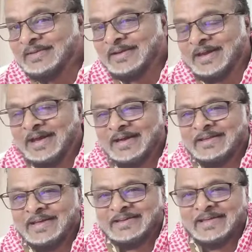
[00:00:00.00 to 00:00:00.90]

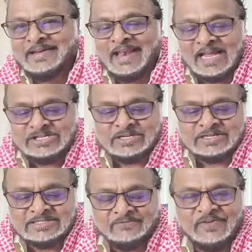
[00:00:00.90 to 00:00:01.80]
in the
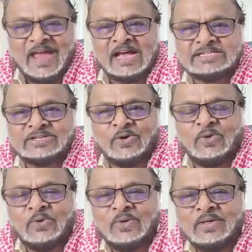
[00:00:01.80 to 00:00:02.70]
elections
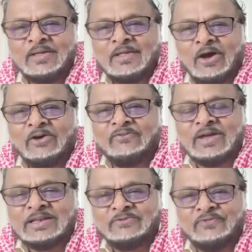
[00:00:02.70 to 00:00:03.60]
fiasco of
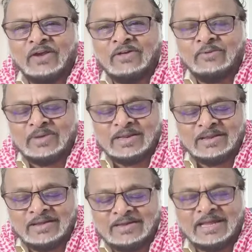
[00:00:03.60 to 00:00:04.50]
interfering with
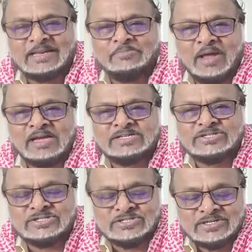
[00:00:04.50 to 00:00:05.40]
the
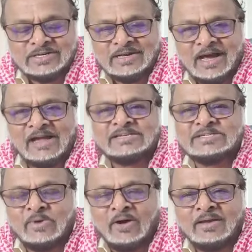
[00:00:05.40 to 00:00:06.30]
database and
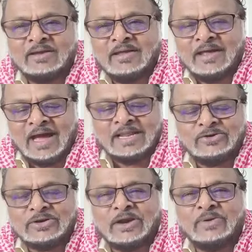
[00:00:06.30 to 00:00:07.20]
so on, and he
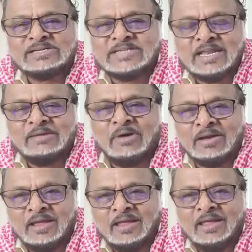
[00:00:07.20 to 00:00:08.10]
couldn't arrest
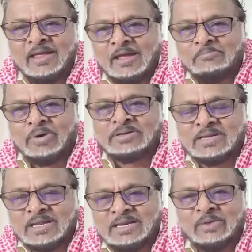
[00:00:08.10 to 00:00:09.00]
anybody, but
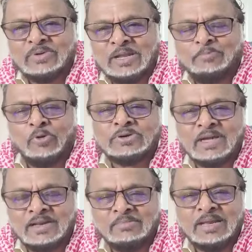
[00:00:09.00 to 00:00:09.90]
they were
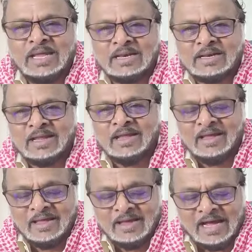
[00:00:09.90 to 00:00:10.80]
deported
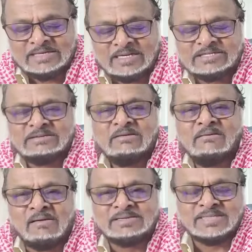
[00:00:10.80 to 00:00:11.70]
immediately and such
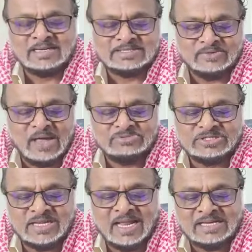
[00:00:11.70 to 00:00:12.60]
nonsense. So
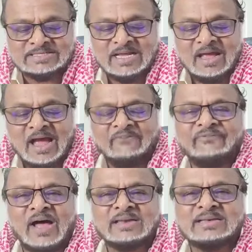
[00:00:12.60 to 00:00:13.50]
Ramjetan has a
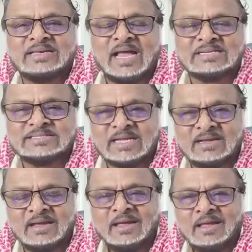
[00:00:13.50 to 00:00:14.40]

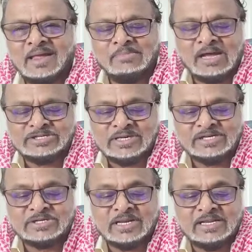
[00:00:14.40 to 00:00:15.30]
fantastic
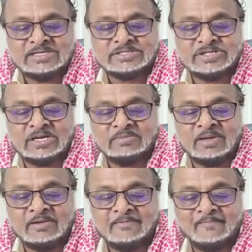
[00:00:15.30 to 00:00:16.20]
imagination, ladies and
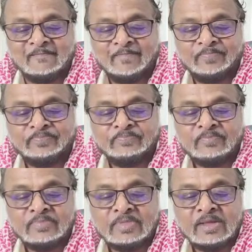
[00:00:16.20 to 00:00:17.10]
gentlemen.
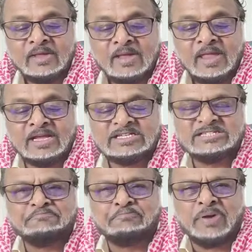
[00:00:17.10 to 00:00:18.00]
He can
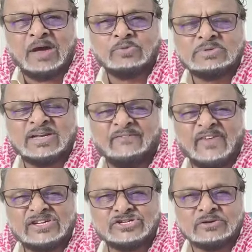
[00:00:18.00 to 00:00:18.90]
sprout a
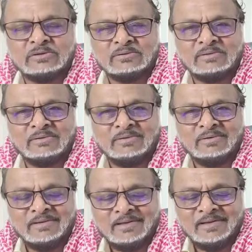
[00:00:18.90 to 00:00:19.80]
fiction,
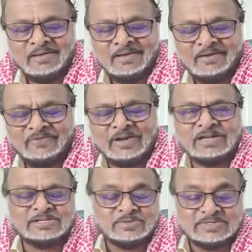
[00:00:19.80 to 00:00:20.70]
Freddie
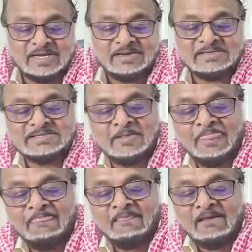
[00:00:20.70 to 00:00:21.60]
Kissoon'S says.
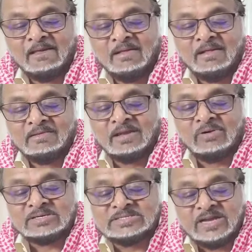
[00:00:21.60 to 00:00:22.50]
There
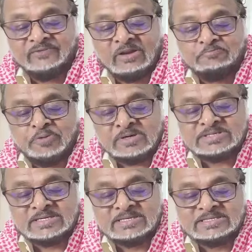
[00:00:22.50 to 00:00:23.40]
are several
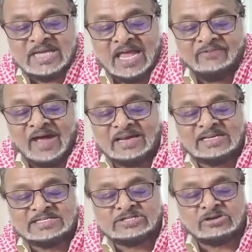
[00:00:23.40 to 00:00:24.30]
persons I have had
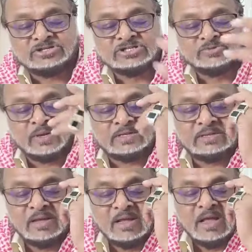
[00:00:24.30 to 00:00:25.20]
discussions
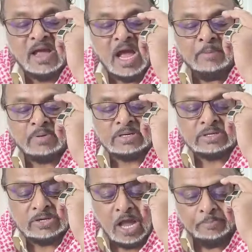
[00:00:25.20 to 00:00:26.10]
with about the
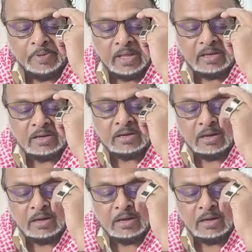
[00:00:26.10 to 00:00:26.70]
topic